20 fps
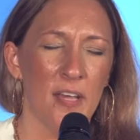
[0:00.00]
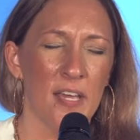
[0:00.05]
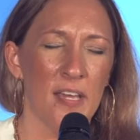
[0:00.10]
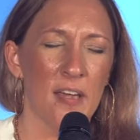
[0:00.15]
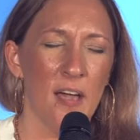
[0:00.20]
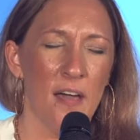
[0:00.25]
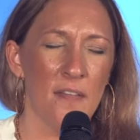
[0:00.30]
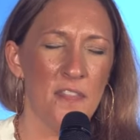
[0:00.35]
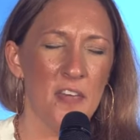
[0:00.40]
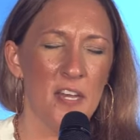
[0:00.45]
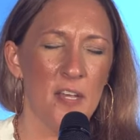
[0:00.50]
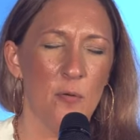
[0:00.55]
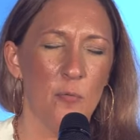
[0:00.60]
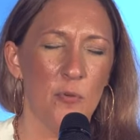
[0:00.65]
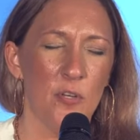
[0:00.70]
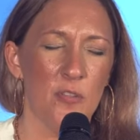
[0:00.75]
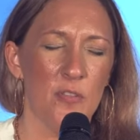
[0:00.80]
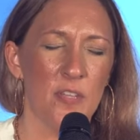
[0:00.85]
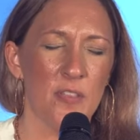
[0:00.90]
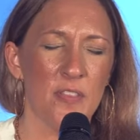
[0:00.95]
and God, that
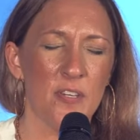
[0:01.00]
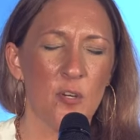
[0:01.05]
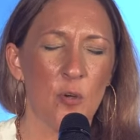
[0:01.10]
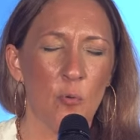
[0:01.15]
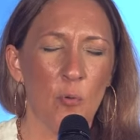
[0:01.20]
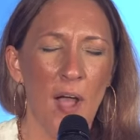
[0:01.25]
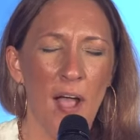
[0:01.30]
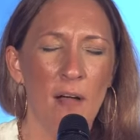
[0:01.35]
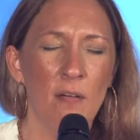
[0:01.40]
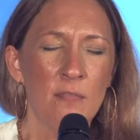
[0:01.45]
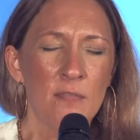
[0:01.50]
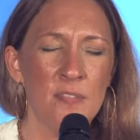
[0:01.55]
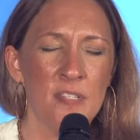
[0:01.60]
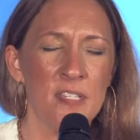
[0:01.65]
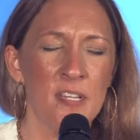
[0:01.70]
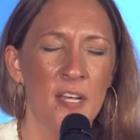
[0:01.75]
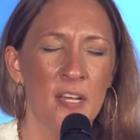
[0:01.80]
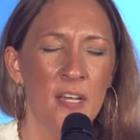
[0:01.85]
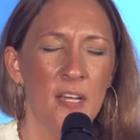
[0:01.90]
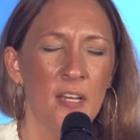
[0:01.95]
it would, that the
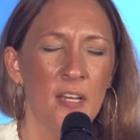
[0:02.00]
ground,